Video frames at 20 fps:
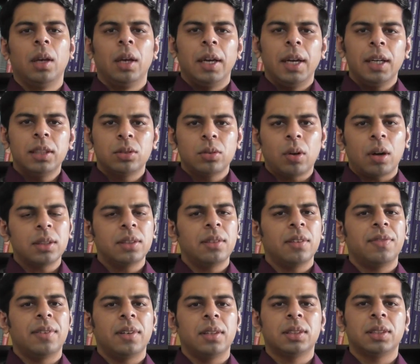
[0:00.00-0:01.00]
It's not the
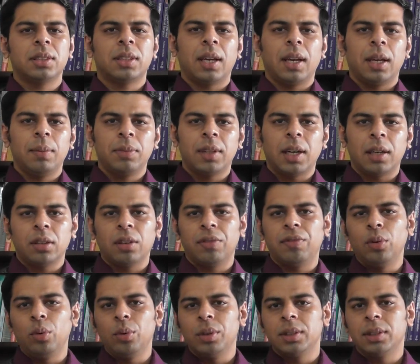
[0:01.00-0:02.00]
first time that a
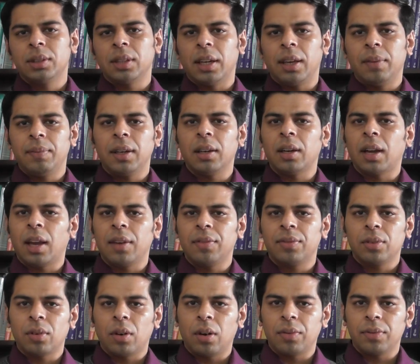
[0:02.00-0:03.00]
flu is claiming
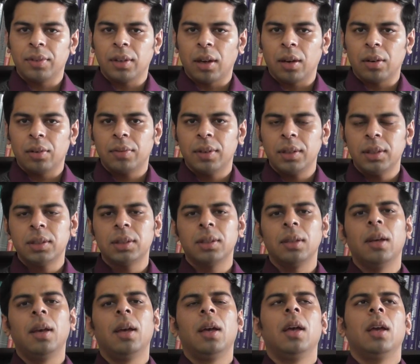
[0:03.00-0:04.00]
lives of young ones.
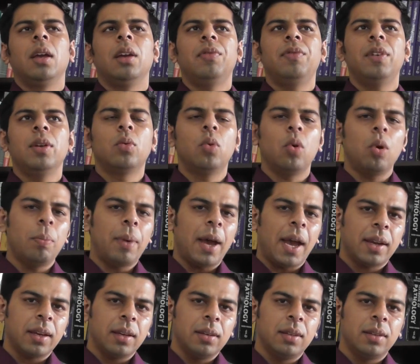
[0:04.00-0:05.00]
If we go
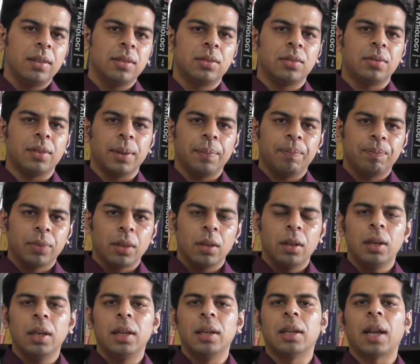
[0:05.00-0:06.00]
back in history,
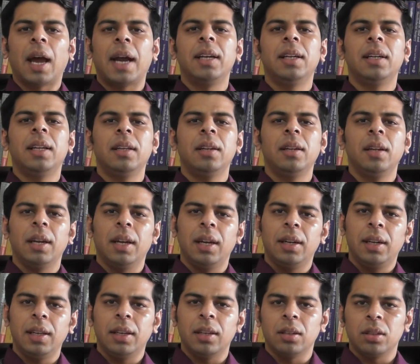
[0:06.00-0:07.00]
in
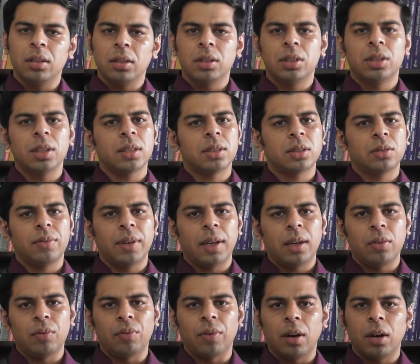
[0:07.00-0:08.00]
1918, just
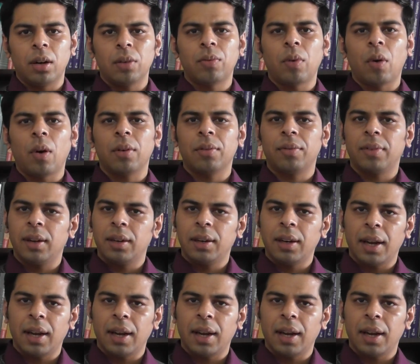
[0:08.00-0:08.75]
when World War I